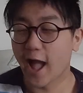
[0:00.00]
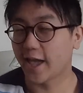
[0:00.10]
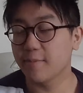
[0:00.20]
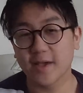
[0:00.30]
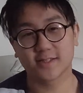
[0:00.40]
I
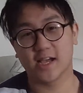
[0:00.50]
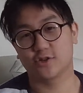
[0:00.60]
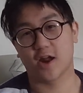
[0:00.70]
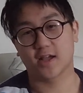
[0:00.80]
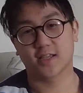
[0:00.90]
keep getting
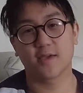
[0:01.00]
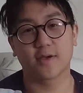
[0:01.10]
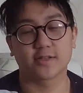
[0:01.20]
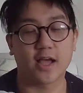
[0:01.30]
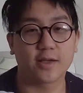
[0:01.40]
sidetracked. I keep
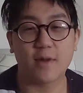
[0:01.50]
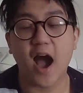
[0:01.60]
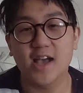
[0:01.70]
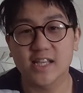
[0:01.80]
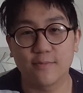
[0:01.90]
getting, I, my
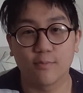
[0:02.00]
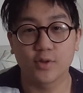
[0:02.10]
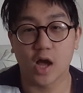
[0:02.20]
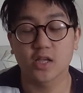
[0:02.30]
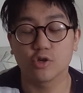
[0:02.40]
eyes keep
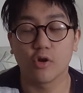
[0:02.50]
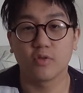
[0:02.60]
darting all